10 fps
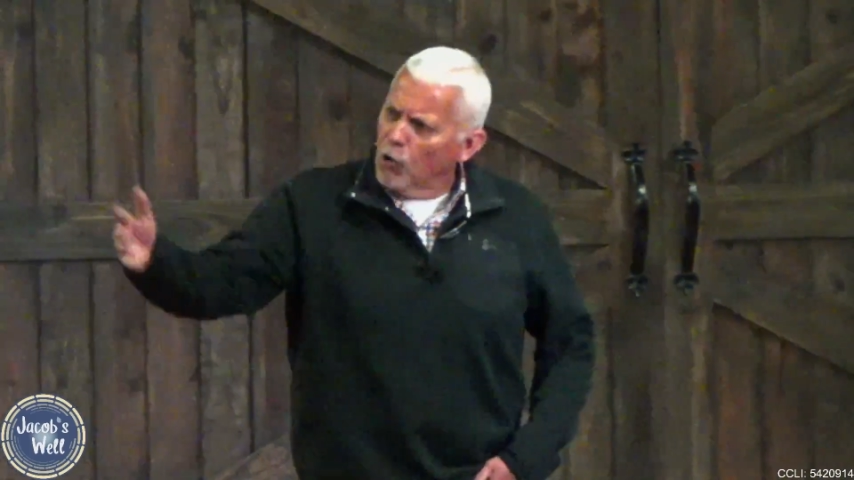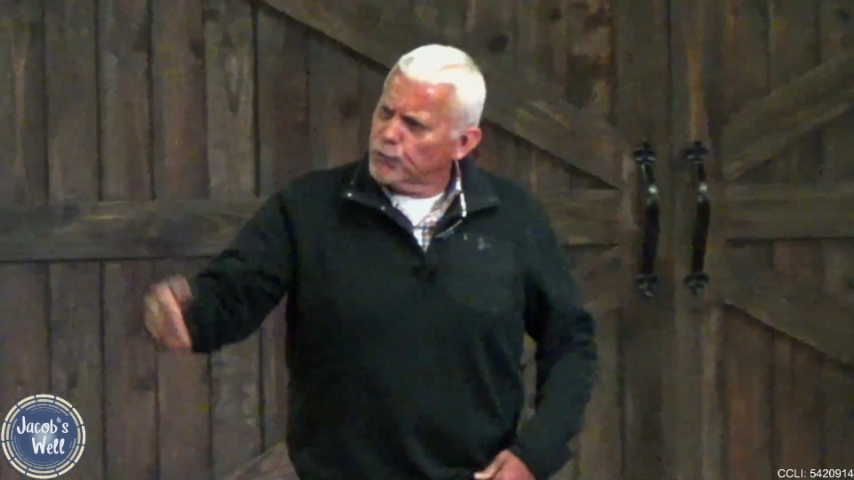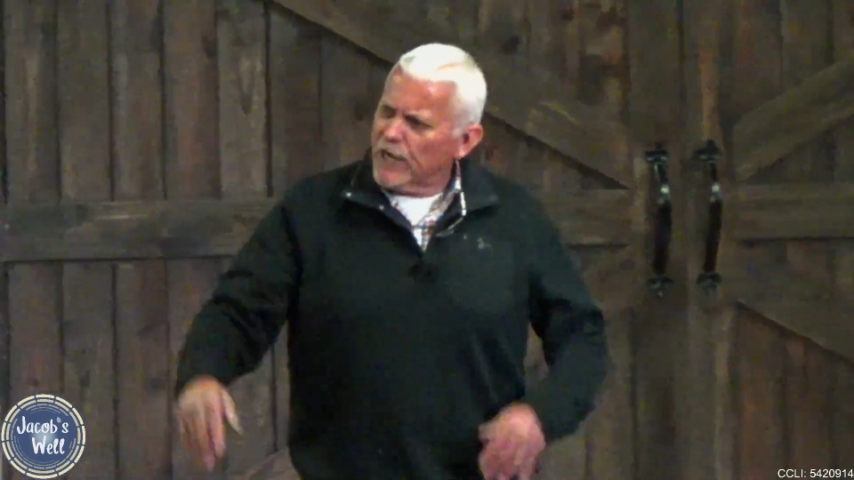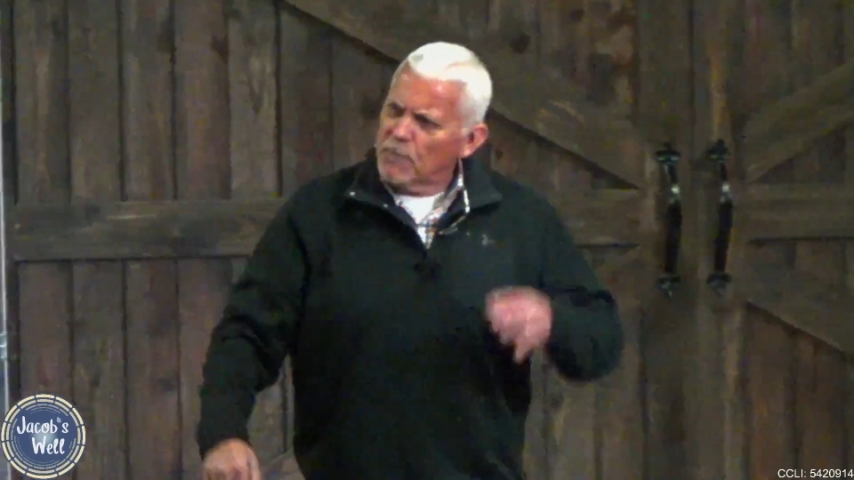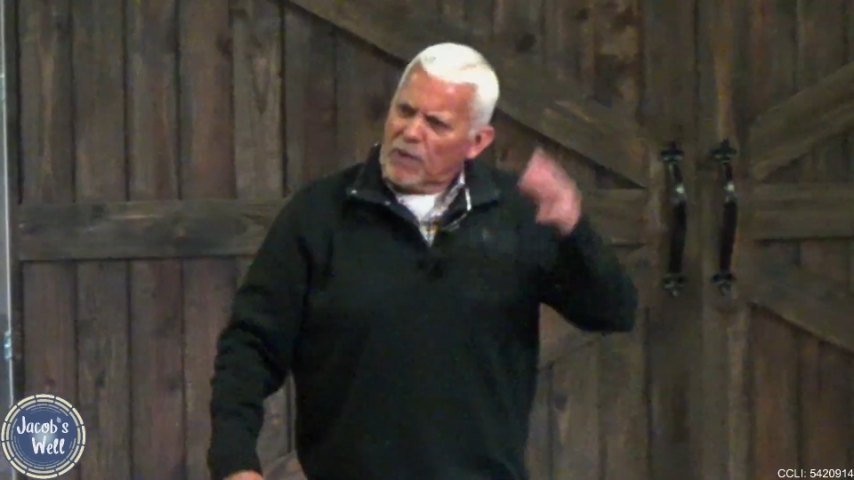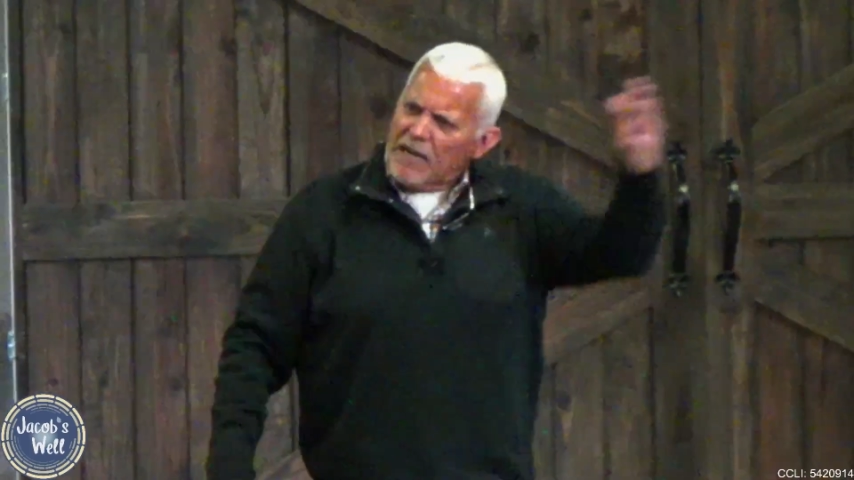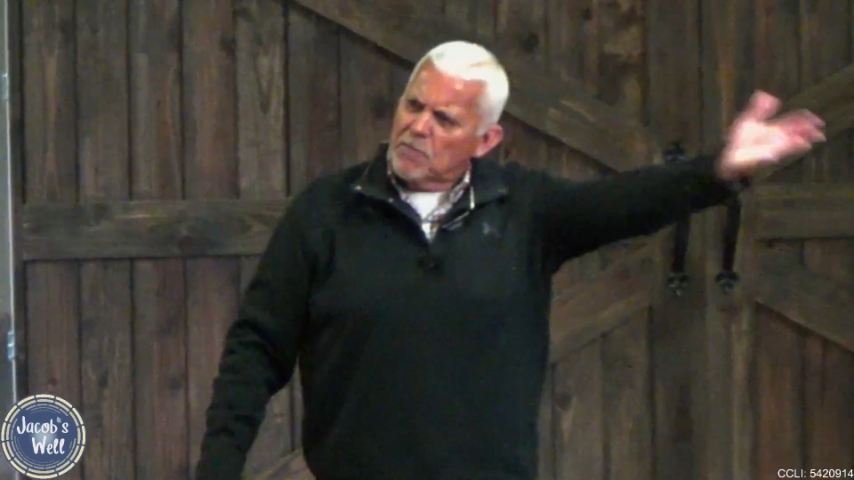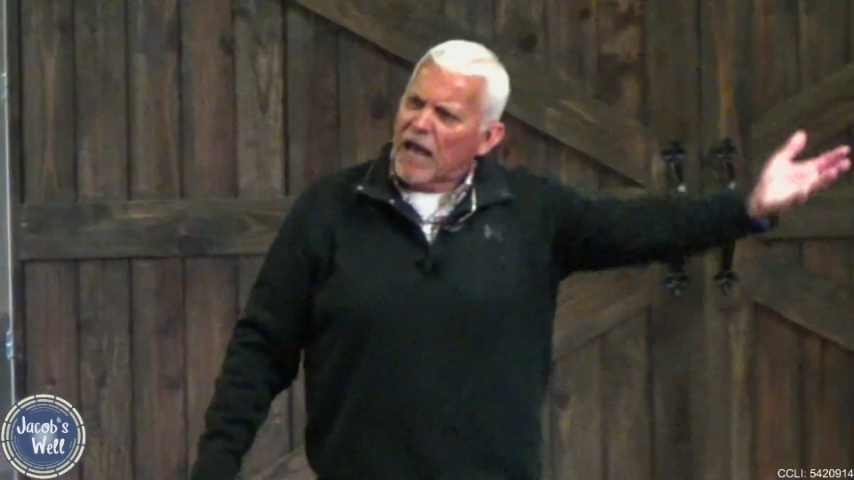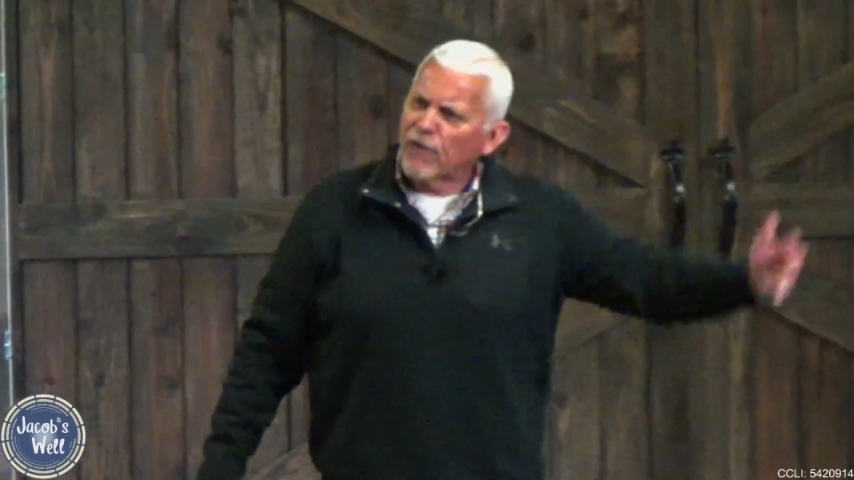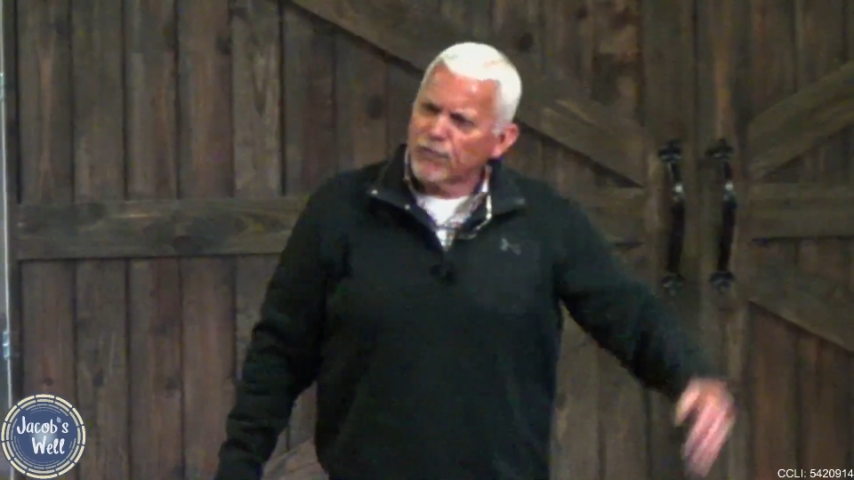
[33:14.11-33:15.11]
We complain
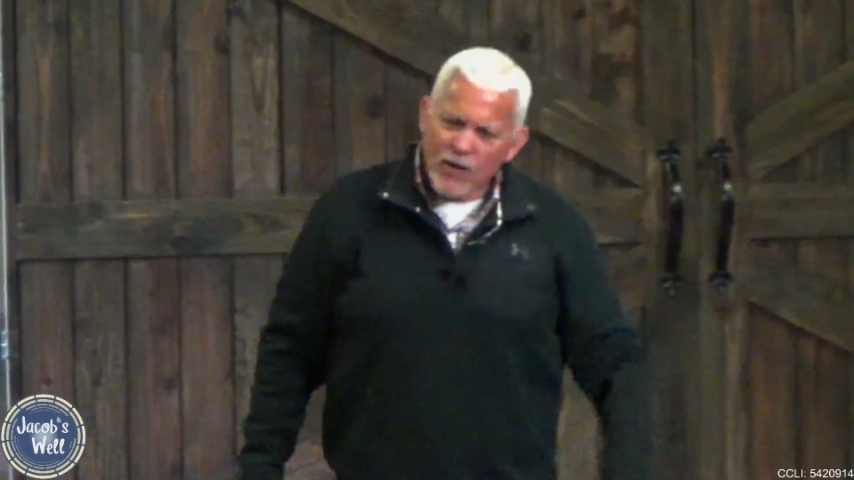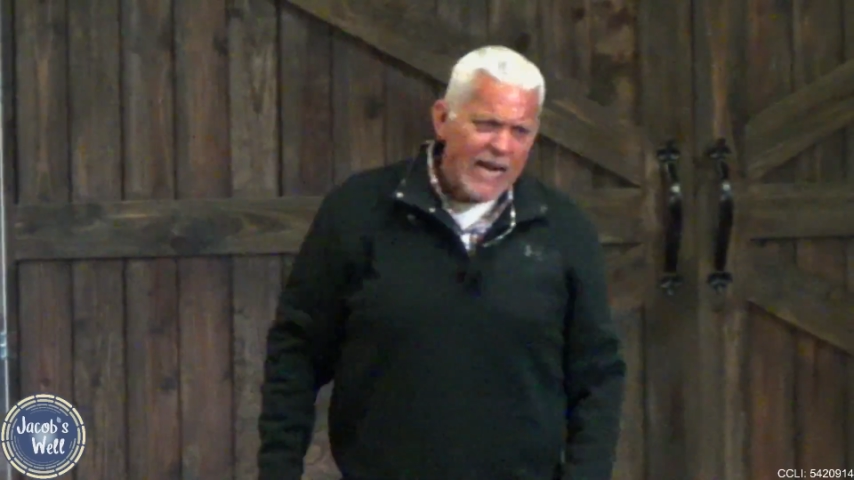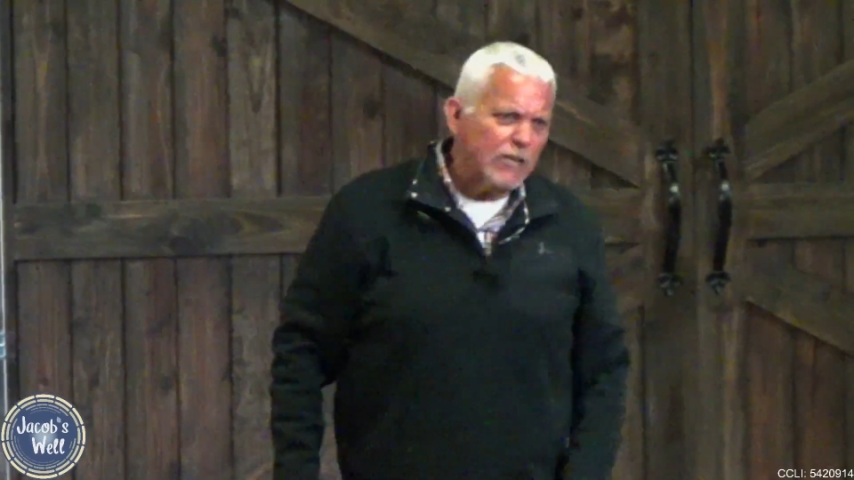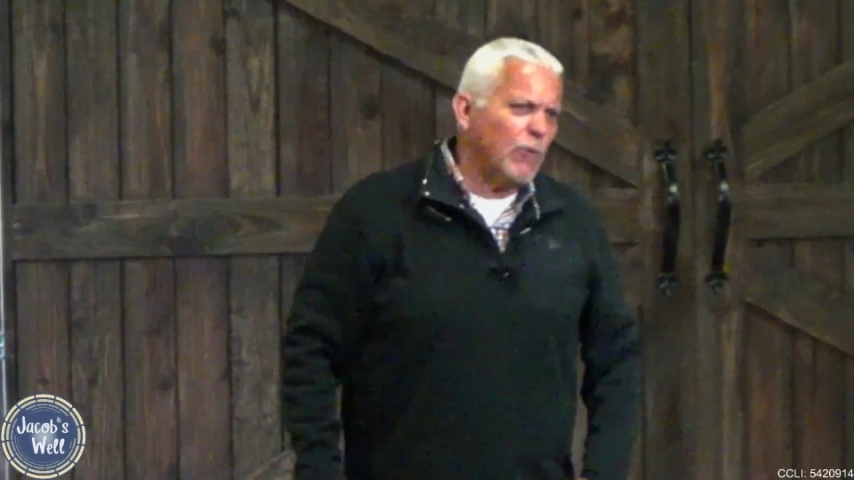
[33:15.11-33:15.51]
about our friends.